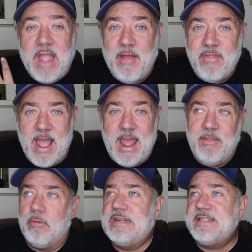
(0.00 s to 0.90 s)
And then, and
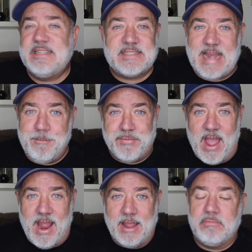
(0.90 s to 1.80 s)
it was the same
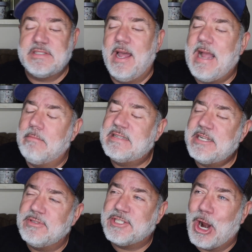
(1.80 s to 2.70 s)
thing. It was like, I'm
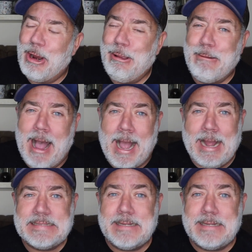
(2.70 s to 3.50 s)
so sorry, you guys.